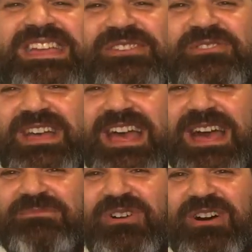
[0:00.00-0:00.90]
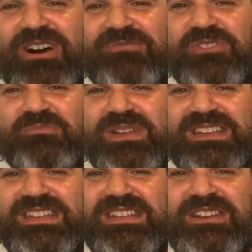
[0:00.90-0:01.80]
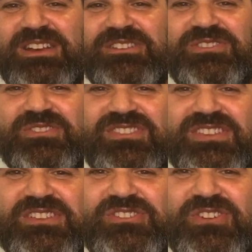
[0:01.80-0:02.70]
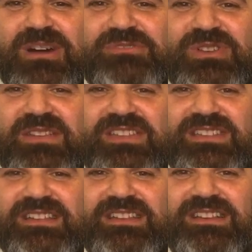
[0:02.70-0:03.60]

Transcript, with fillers: and you're gonna hammer on with your pinky to the C sharp. So you have this.